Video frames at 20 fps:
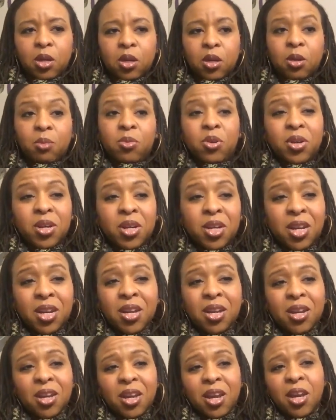
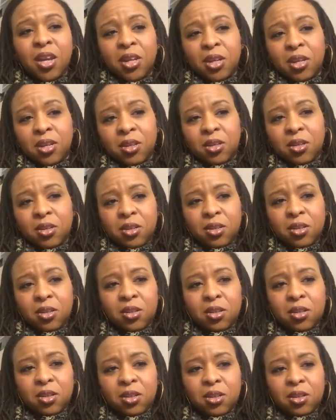community and
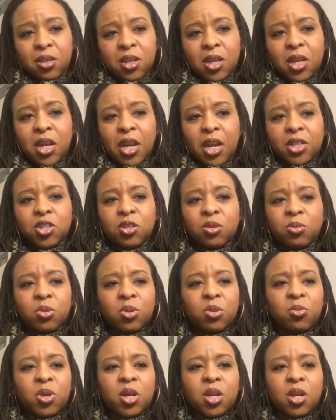connection
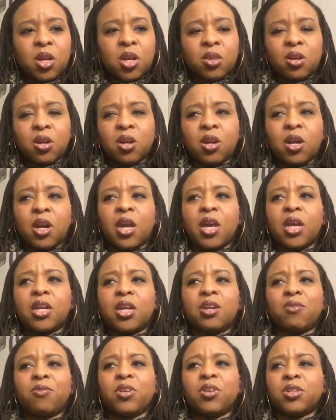with one another,
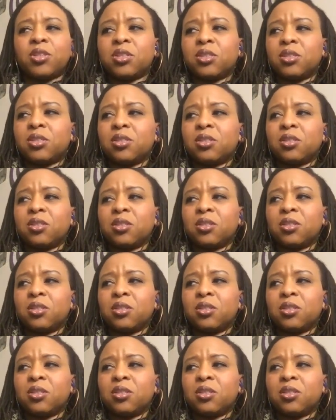and it feels